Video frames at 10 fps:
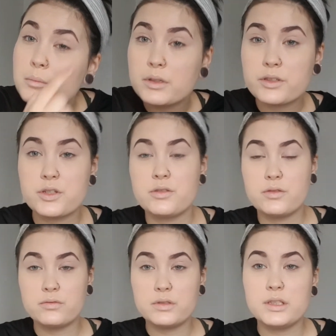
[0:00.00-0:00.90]
because you
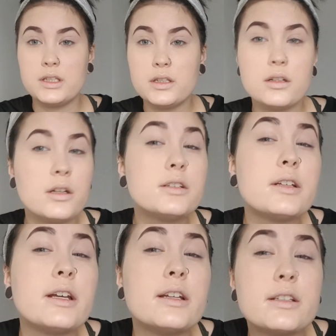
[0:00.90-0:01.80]
don't need a lot
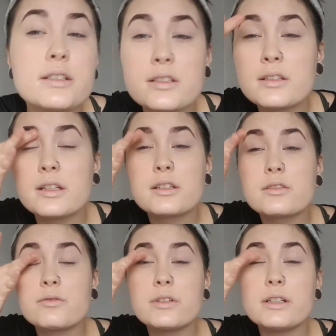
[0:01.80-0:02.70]
and it
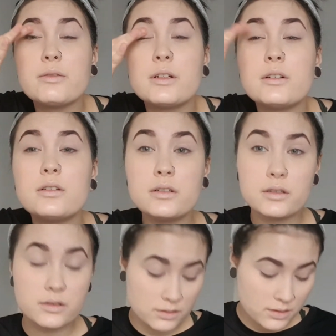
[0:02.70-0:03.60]
sticks really well.
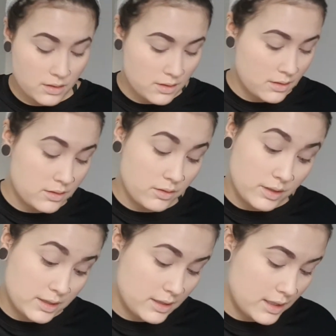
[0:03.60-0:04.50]
So
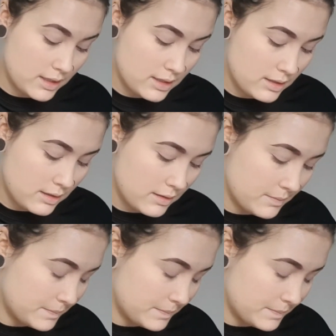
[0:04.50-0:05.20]
that's nice.